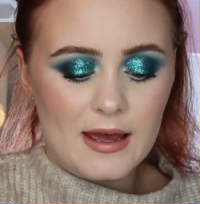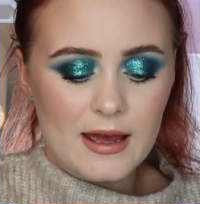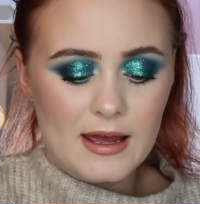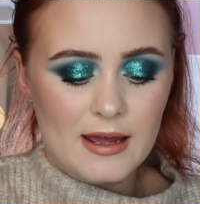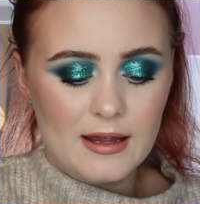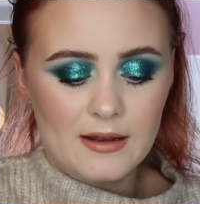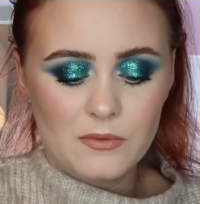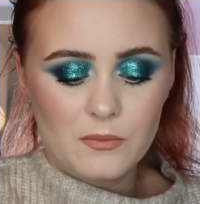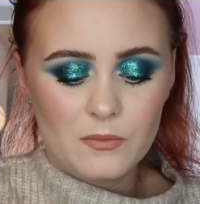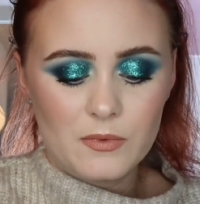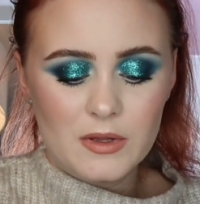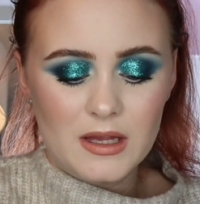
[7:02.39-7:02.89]

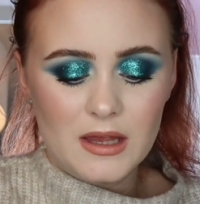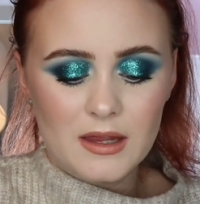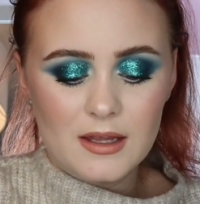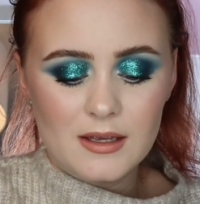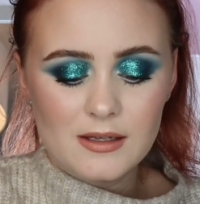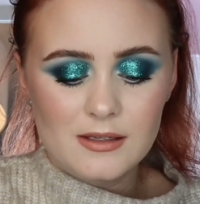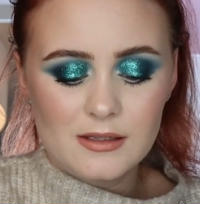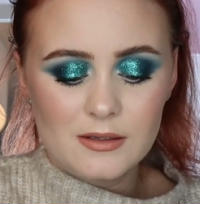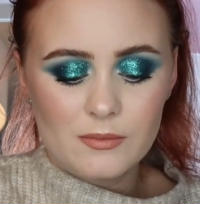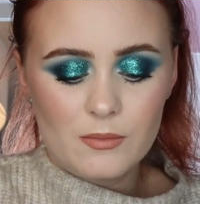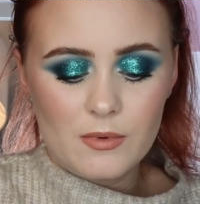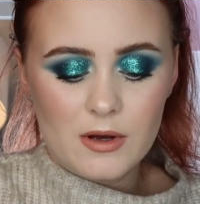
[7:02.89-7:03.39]
And with
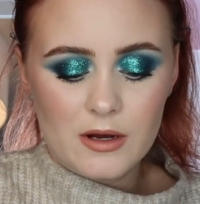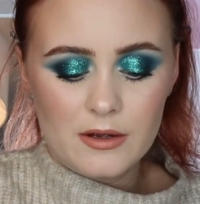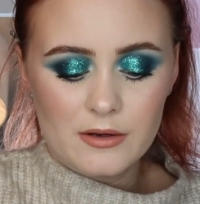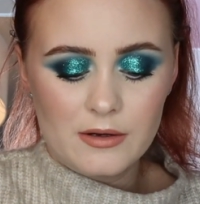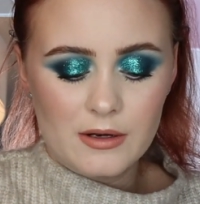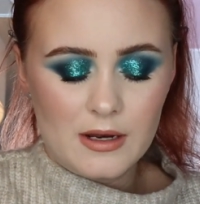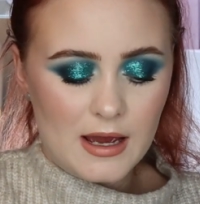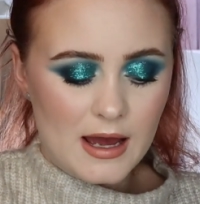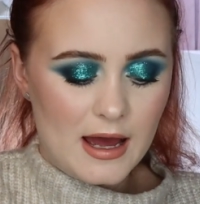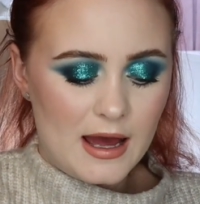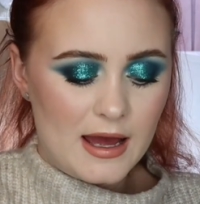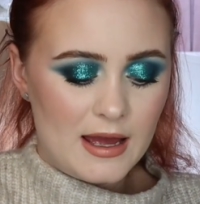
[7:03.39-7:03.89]
this
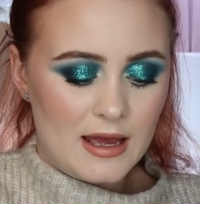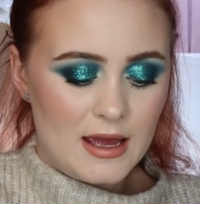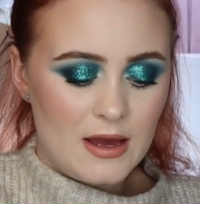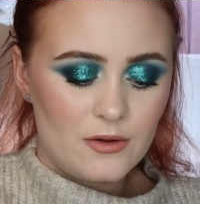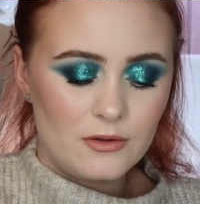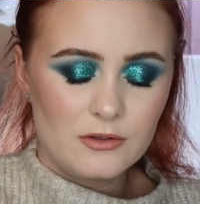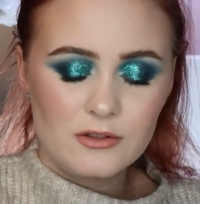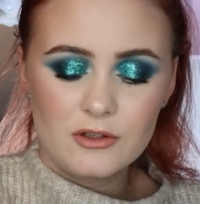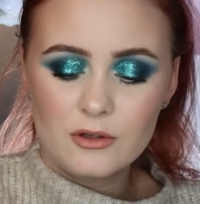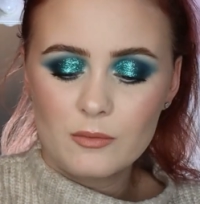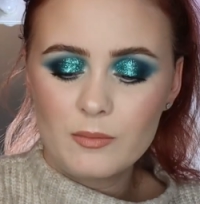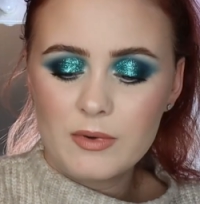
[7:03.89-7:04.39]
one, I
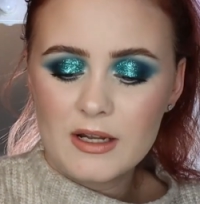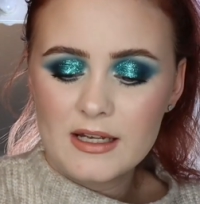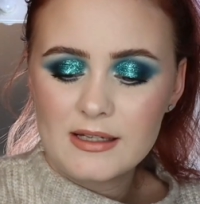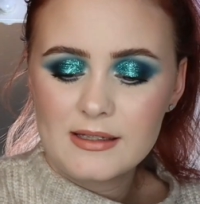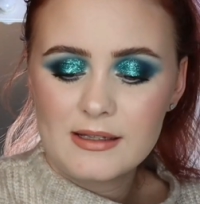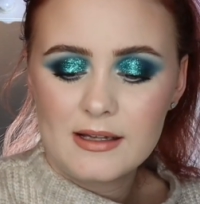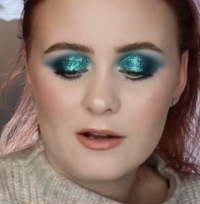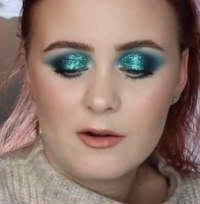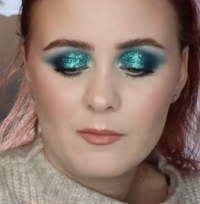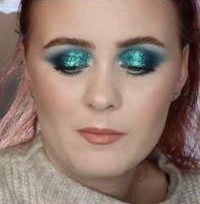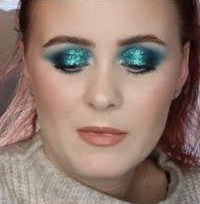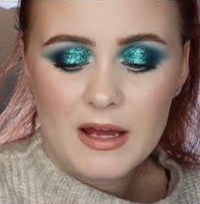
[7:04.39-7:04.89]
also
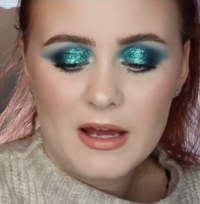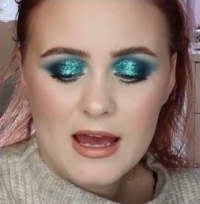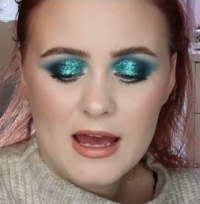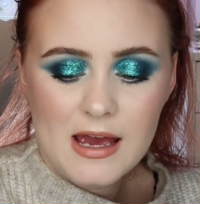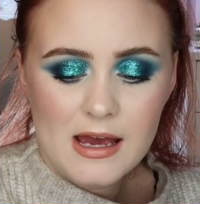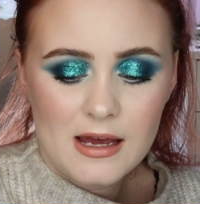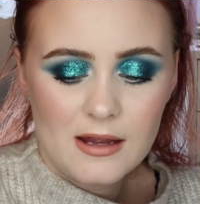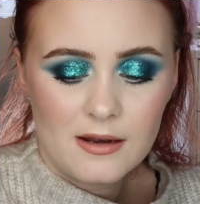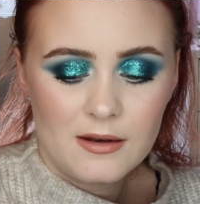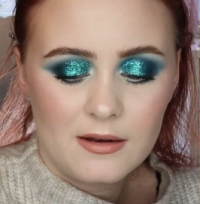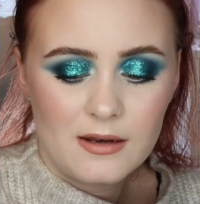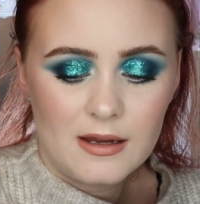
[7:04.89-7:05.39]
placed it
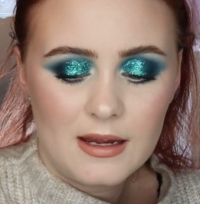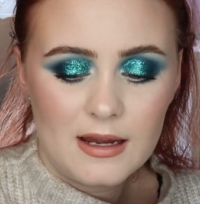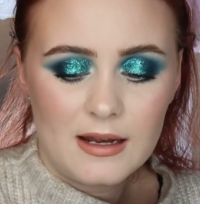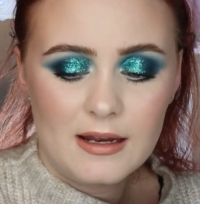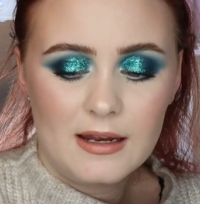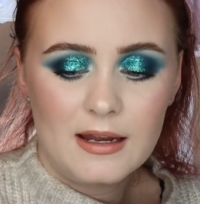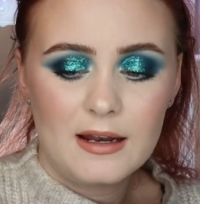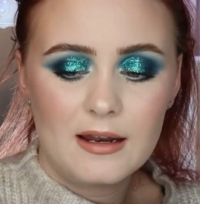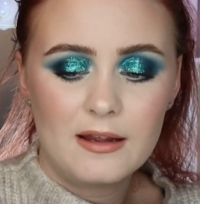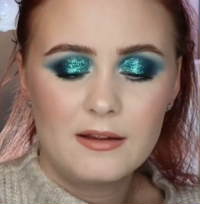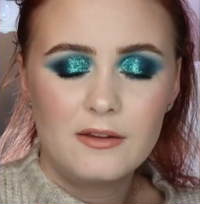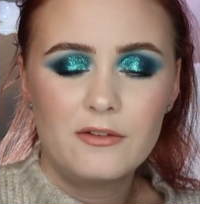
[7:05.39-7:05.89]
hand,
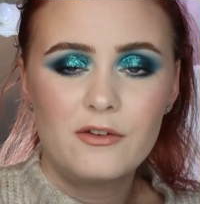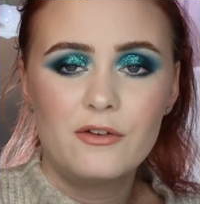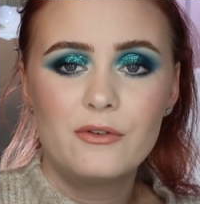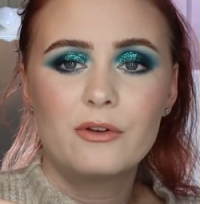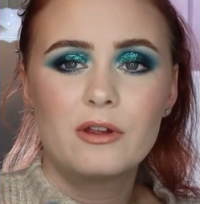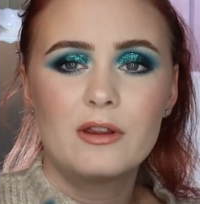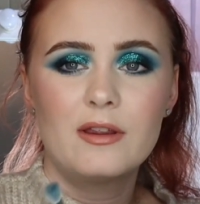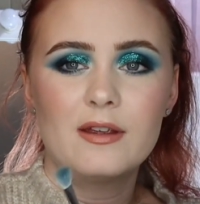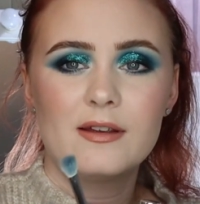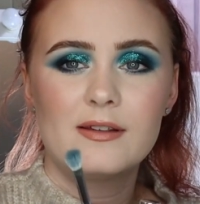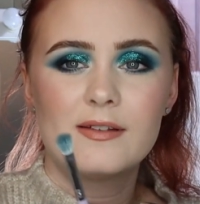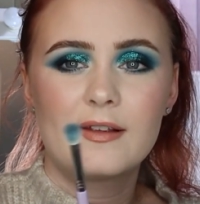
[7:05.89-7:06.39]
and then I
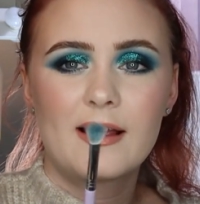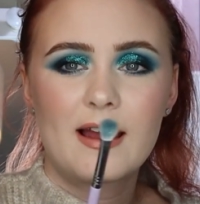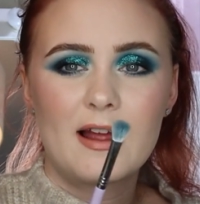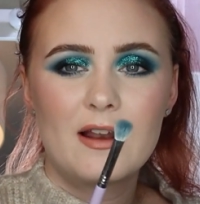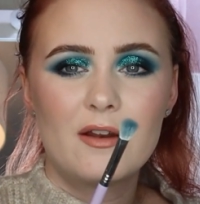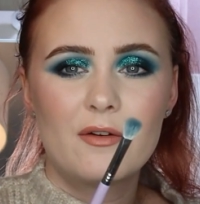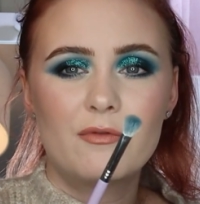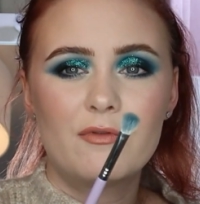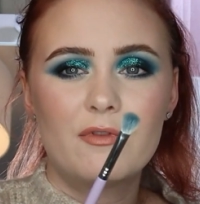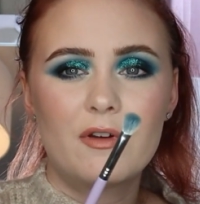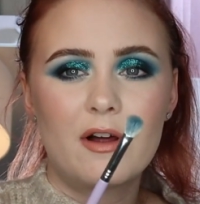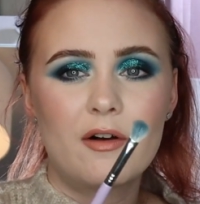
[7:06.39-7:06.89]
took this
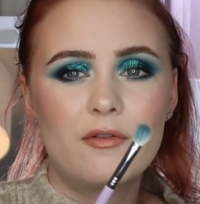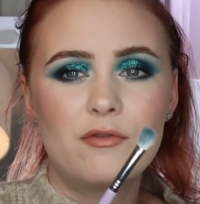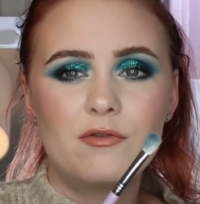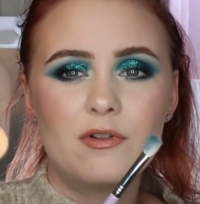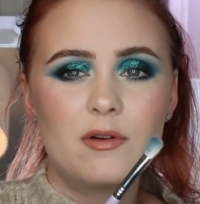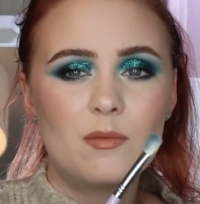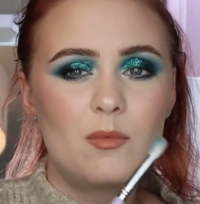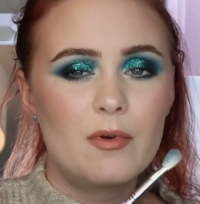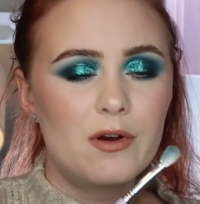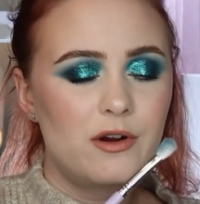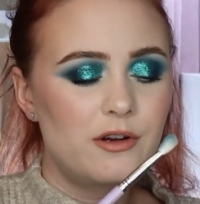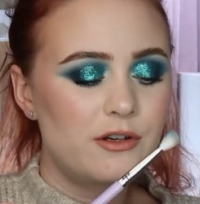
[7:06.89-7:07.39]
kind of
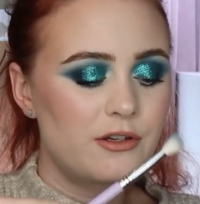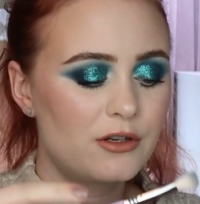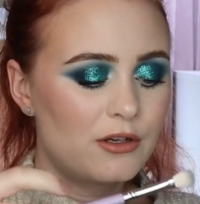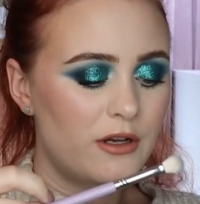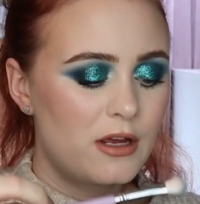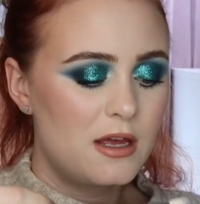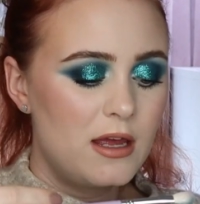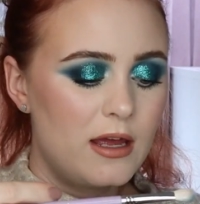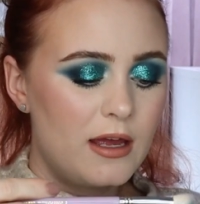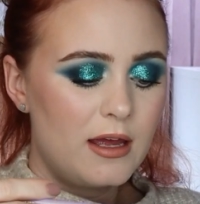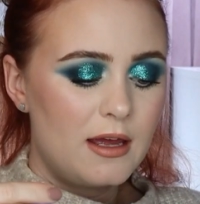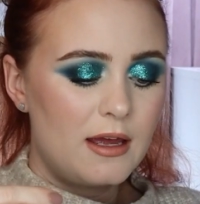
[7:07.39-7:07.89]
fluffy brush